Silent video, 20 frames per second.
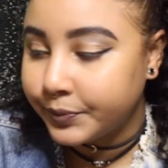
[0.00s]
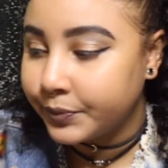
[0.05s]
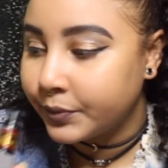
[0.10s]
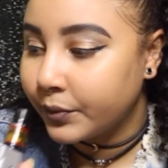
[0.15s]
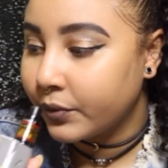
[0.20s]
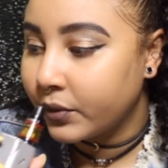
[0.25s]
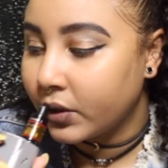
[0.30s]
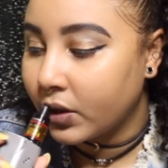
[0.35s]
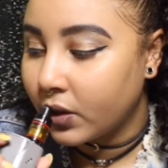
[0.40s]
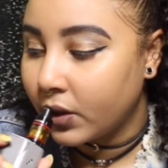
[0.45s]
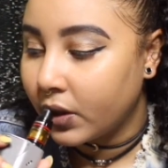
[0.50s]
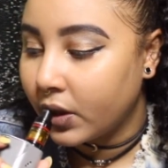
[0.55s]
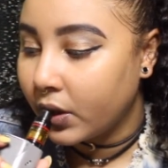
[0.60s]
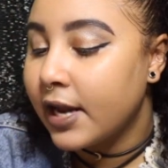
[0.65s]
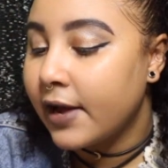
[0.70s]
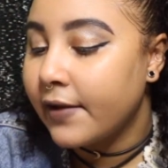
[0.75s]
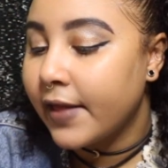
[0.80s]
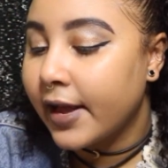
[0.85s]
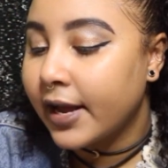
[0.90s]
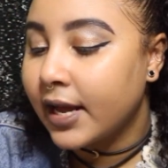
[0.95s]
Mm.
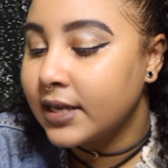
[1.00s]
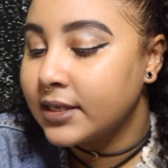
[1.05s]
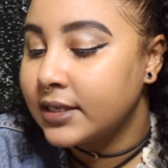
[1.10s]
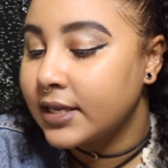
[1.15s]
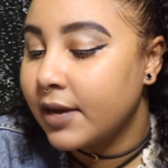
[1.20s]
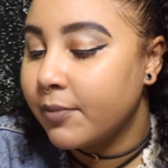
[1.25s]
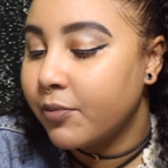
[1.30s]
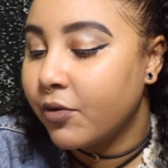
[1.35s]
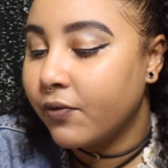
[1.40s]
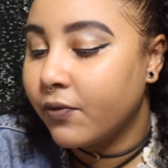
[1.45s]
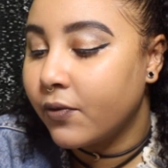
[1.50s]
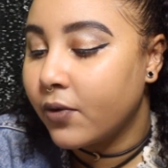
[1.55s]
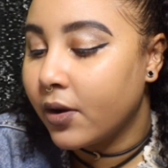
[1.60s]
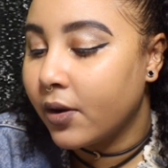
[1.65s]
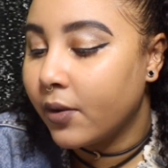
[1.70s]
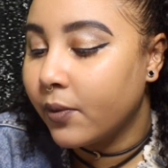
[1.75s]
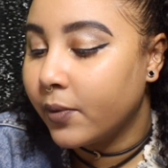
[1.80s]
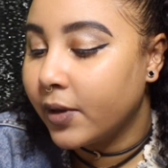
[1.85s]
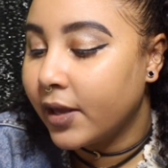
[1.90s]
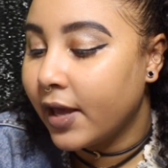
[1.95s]
Now like I said
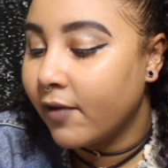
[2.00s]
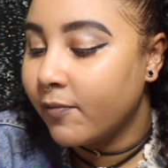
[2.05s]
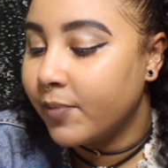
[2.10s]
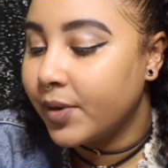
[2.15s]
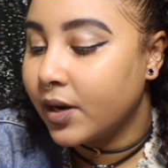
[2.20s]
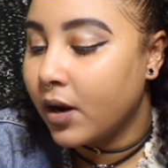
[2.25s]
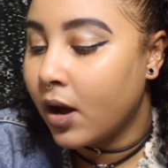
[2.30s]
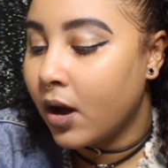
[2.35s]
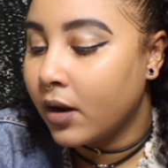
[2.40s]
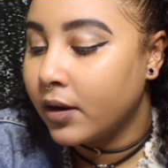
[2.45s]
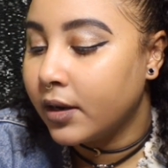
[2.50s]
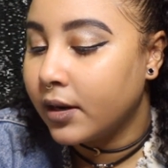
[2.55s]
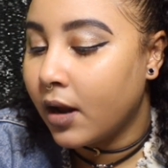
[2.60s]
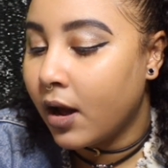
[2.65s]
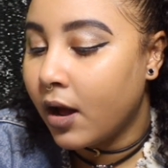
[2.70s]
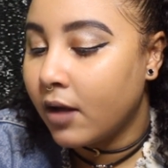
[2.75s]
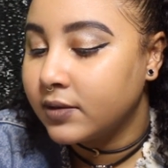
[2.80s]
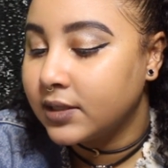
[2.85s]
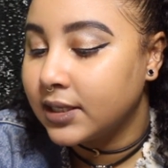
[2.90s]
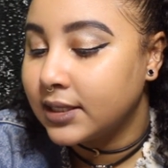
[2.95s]
before, we have been on and
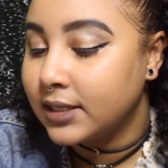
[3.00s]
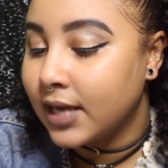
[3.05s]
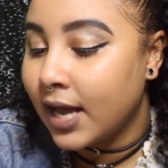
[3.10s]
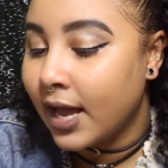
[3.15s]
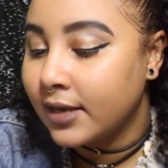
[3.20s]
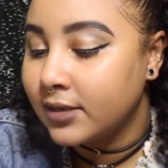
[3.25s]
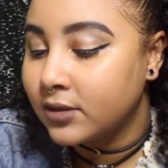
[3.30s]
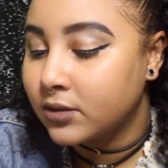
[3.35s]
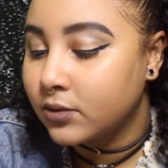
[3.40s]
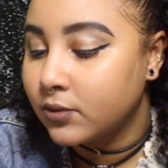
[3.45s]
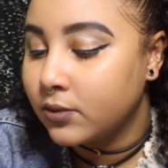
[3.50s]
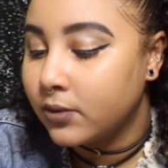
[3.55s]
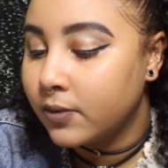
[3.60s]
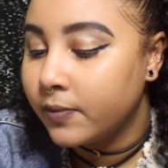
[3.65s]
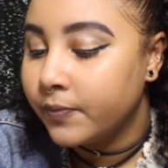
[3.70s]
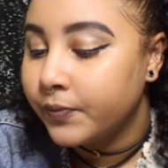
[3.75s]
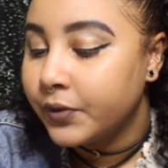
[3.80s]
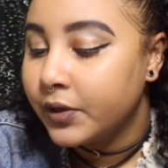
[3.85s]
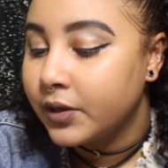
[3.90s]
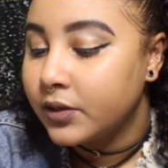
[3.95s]
off since high
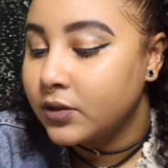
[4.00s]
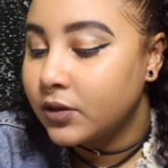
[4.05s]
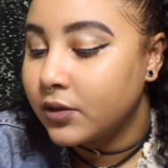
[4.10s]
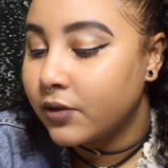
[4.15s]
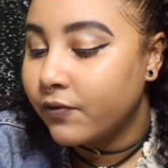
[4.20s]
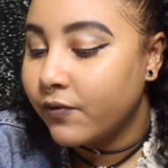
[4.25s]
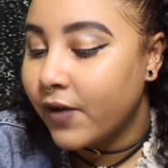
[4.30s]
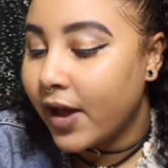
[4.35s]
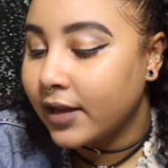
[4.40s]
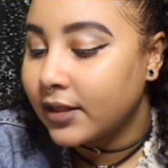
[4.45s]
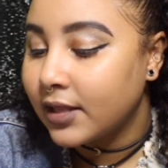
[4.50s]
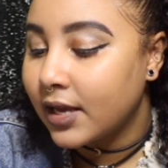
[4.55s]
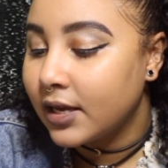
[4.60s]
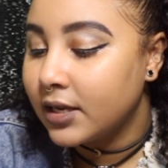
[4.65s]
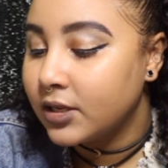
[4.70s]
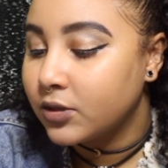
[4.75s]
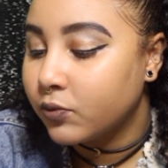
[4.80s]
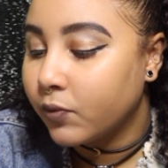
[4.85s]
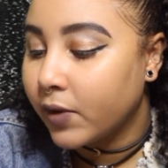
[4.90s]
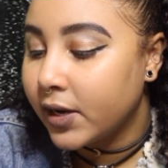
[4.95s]
school so the fact that
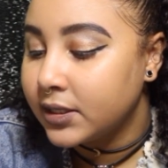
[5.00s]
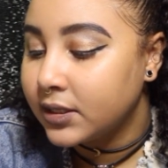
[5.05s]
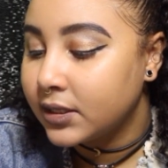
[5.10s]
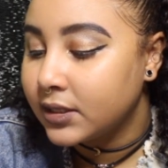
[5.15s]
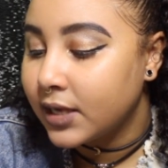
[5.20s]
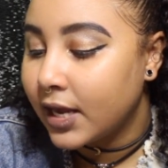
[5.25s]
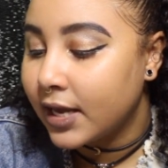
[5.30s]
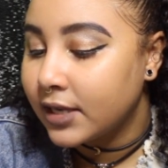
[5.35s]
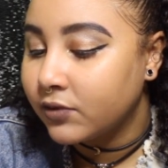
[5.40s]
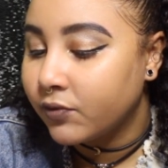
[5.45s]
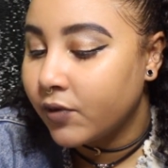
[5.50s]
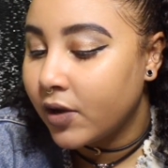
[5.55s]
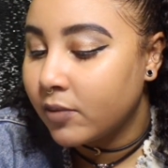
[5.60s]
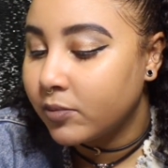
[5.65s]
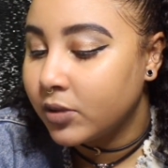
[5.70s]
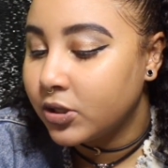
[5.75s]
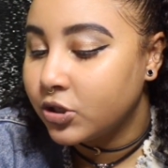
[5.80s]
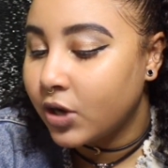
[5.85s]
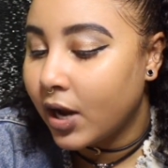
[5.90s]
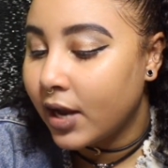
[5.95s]
his racist ass
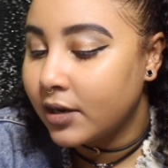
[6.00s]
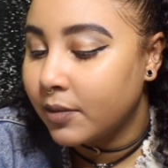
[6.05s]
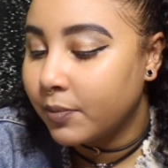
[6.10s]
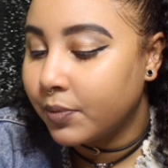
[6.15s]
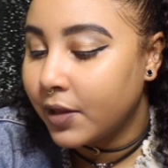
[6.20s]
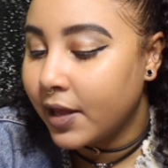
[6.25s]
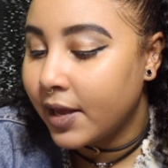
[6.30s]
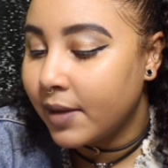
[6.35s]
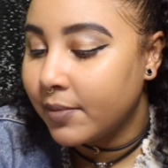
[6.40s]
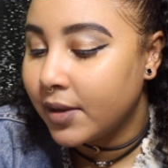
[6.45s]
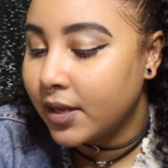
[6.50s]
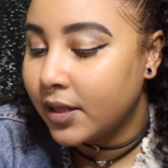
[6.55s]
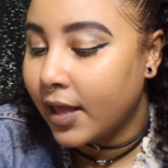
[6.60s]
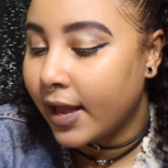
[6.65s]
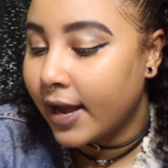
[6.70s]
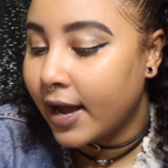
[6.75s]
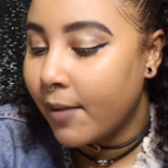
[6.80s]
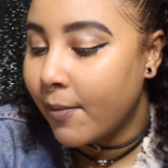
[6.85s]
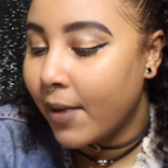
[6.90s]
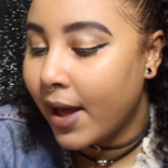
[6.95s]
family tried to play me
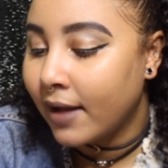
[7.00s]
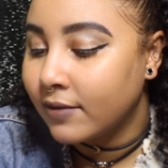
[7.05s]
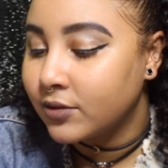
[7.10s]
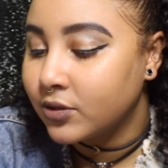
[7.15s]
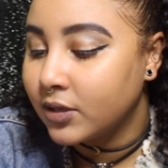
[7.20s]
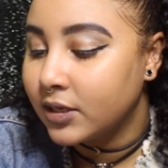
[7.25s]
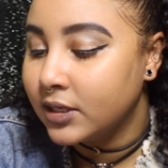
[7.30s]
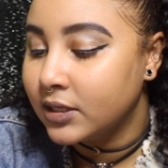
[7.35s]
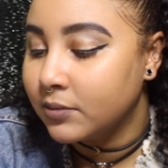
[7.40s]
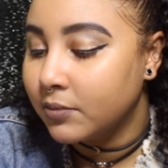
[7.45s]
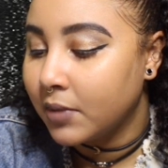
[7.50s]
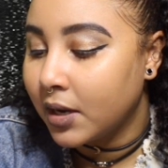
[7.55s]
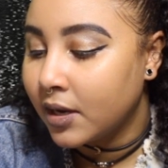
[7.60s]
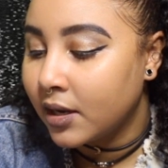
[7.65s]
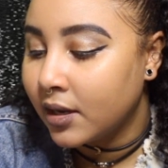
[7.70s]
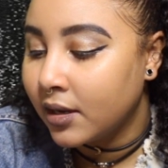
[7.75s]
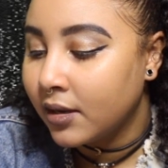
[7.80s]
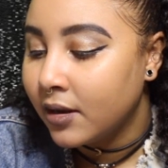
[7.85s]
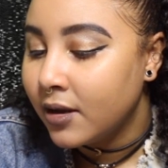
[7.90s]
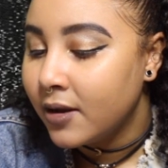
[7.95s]
like I'm after his
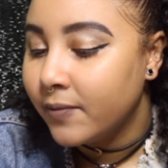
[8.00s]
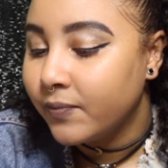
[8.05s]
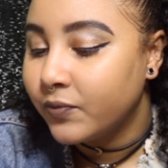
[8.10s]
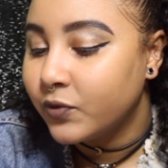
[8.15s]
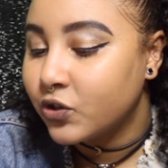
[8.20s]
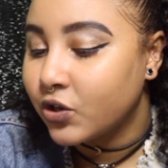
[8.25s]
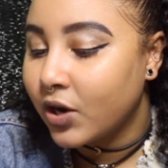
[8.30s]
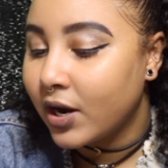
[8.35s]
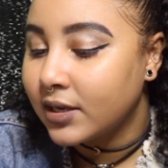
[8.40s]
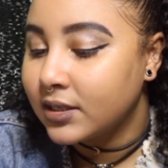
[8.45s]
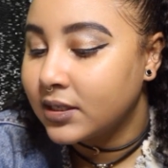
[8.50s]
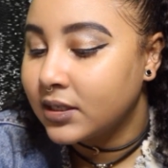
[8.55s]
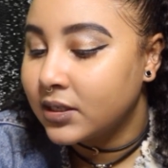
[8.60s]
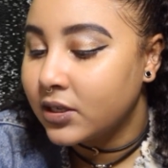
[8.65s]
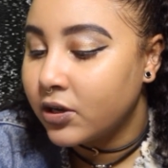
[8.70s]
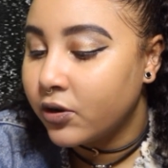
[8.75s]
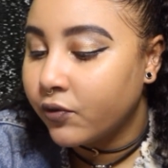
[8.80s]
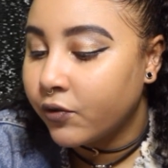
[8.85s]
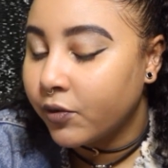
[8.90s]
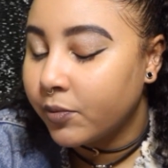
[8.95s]
money and try to
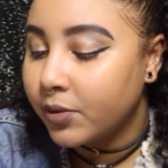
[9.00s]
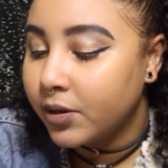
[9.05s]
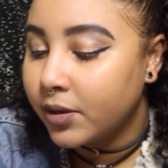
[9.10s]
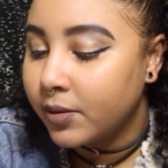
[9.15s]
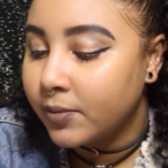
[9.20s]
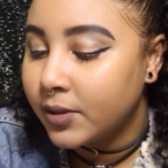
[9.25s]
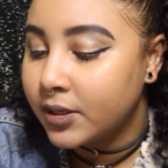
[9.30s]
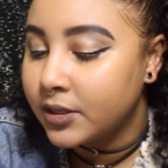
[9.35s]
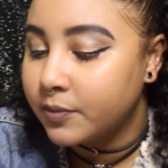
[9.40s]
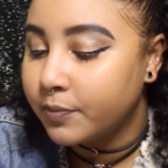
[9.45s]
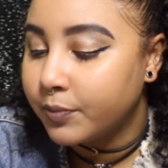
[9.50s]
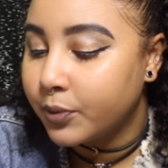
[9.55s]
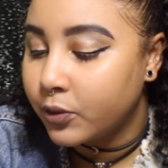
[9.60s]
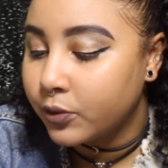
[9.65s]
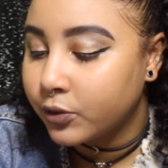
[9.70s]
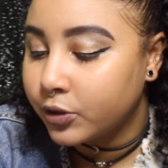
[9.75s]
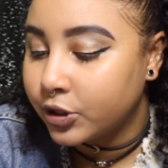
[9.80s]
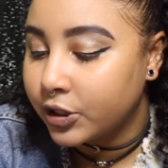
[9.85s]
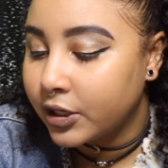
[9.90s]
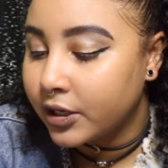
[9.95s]
steal from him is
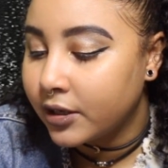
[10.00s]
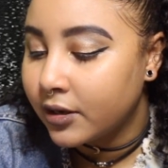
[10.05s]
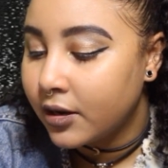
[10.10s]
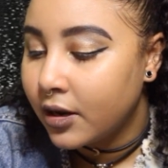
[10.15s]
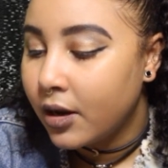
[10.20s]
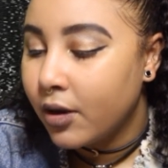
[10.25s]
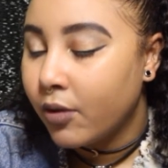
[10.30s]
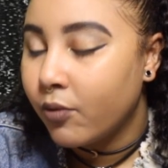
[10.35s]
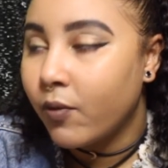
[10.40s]
bullshit.